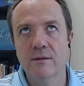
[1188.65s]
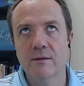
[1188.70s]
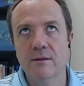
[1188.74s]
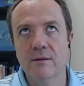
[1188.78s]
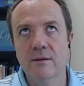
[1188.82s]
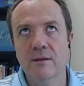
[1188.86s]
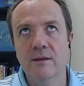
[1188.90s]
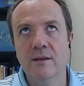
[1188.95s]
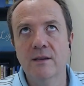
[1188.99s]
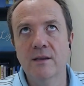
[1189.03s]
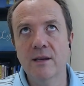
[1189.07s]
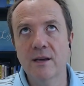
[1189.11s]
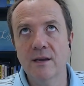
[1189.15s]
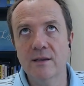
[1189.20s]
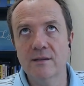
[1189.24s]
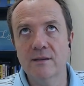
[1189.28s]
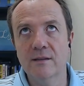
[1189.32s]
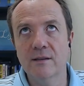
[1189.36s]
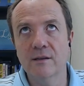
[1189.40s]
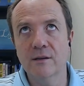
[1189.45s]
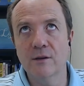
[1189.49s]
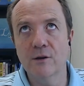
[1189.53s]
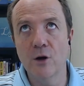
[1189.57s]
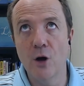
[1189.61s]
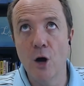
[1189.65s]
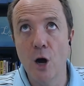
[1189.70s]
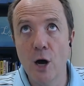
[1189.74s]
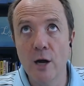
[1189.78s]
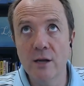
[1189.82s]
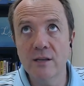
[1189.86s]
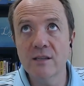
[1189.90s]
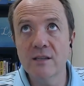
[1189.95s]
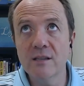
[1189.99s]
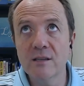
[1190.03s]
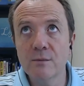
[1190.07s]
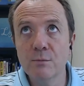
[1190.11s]
yes, it
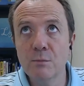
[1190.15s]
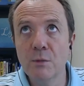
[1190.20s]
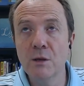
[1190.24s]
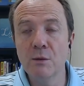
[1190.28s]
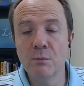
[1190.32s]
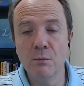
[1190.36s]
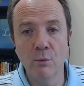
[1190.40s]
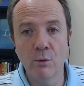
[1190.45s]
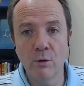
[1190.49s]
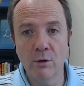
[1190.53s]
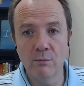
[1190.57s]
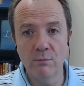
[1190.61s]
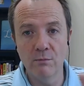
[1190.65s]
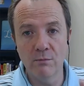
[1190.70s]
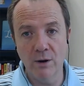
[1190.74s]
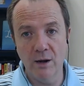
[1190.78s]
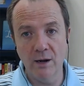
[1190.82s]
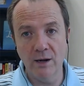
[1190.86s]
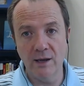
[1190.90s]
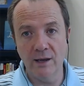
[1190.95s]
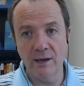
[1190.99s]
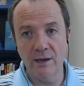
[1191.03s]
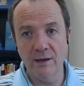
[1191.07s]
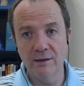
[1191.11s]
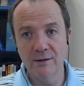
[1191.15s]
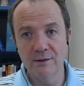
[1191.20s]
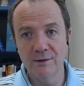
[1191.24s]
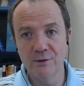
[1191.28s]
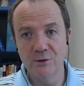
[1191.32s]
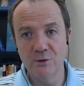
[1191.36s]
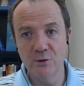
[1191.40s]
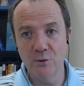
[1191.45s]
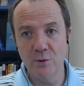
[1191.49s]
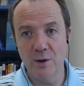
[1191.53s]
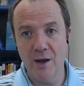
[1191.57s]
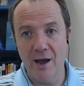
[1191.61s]
costs me more money
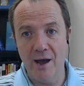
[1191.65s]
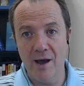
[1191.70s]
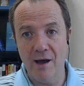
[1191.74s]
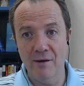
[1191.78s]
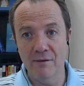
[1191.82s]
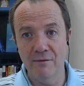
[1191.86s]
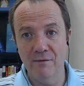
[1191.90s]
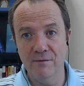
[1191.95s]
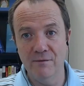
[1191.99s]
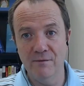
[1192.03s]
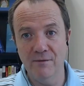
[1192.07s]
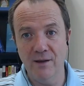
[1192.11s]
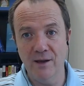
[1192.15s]
to have